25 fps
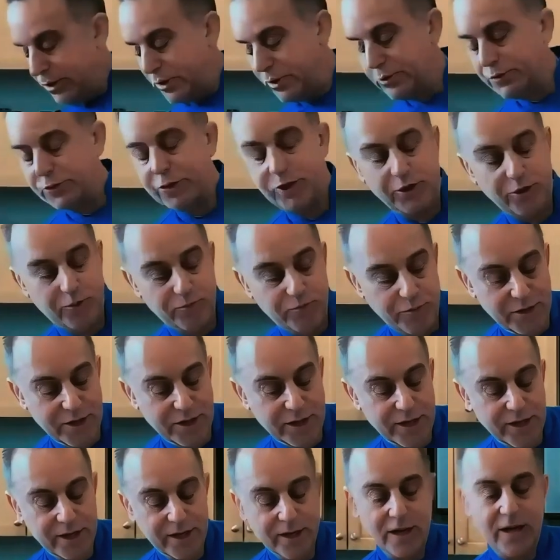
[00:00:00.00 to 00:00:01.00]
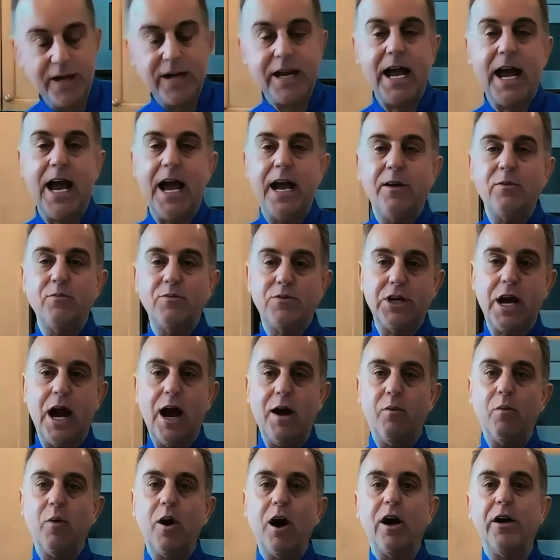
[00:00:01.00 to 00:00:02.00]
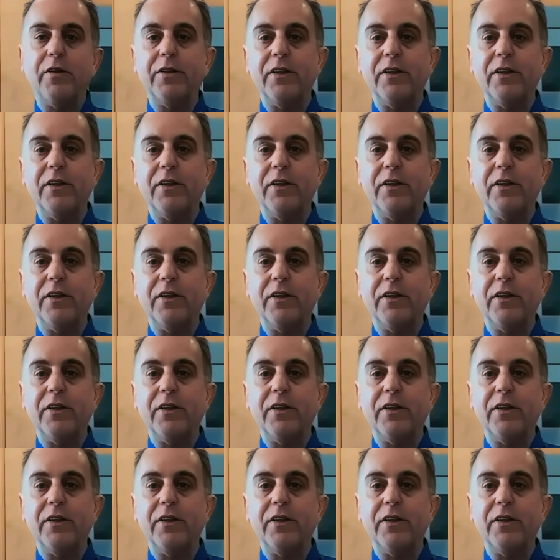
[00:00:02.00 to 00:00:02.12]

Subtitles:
Those could be, again, chopped